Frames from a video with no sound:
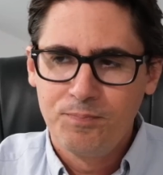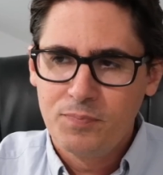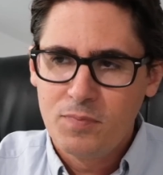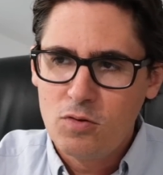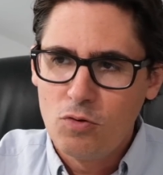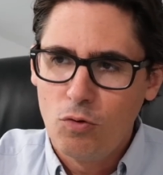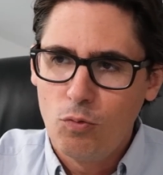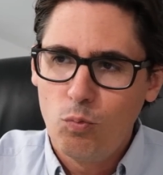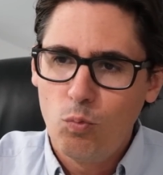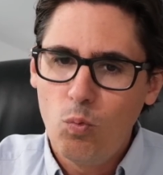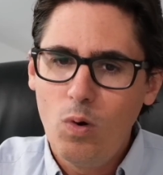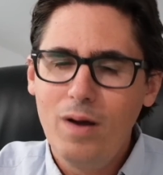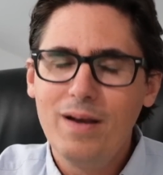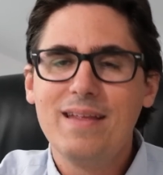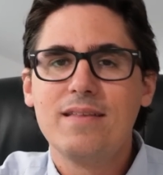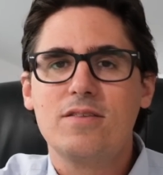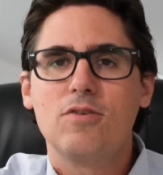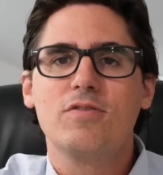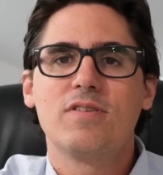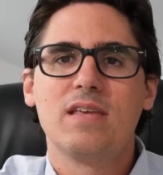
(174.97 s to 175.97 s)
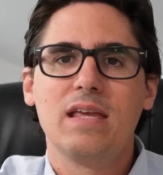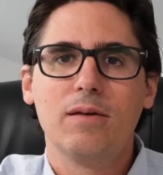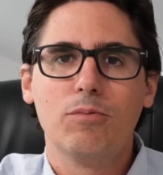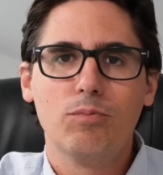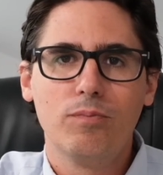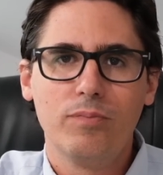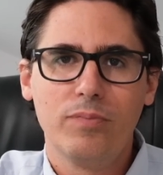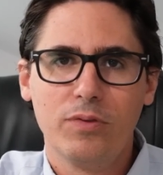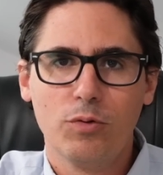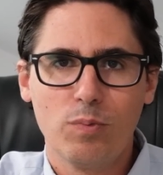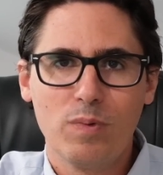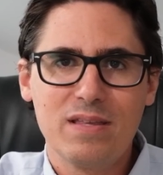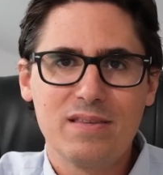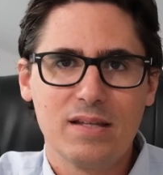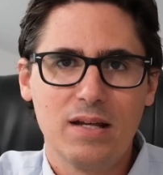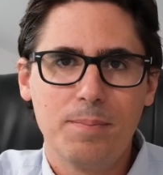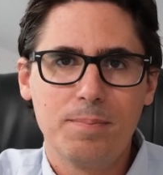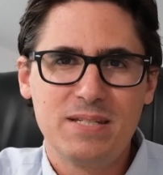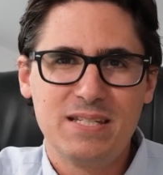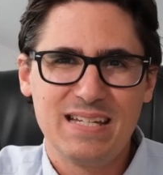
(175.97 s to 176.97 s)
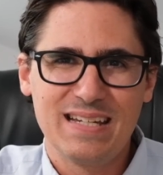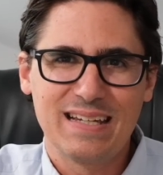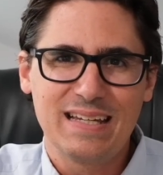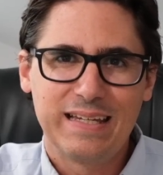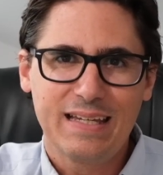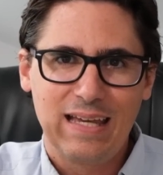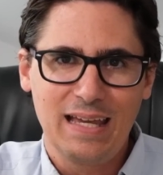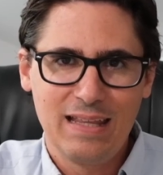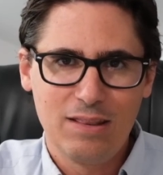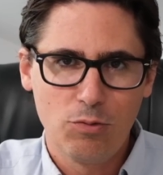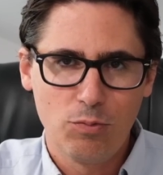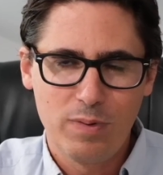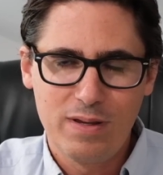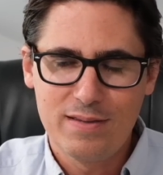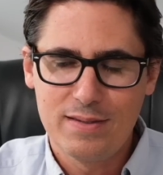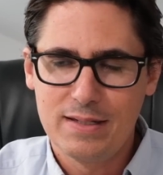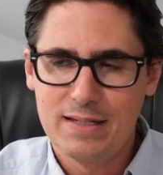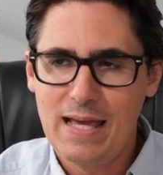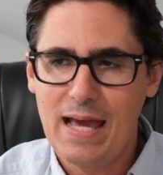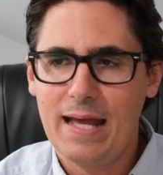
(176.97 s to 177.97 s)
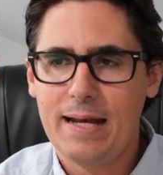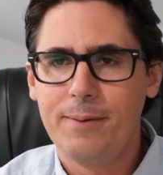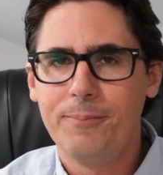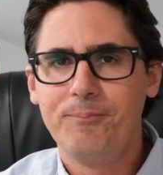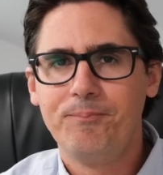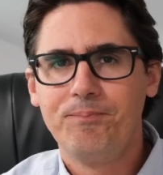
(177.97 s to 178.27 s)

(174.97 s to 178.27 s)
So one is you see the recent uptick in the recent data.